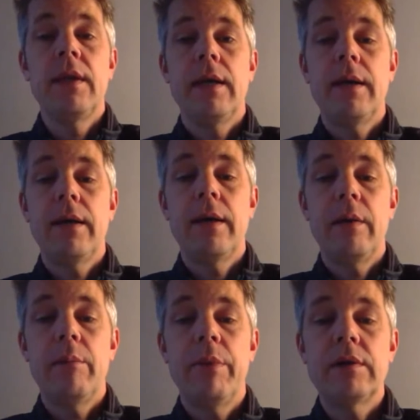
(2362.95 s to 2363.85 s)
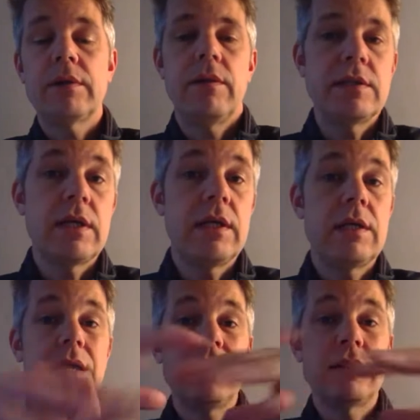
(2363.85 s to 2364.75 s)
But this
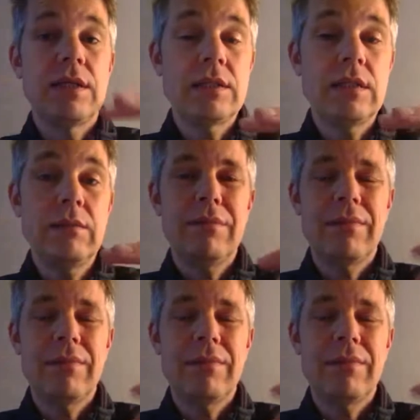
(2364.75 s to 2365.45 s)
entire system,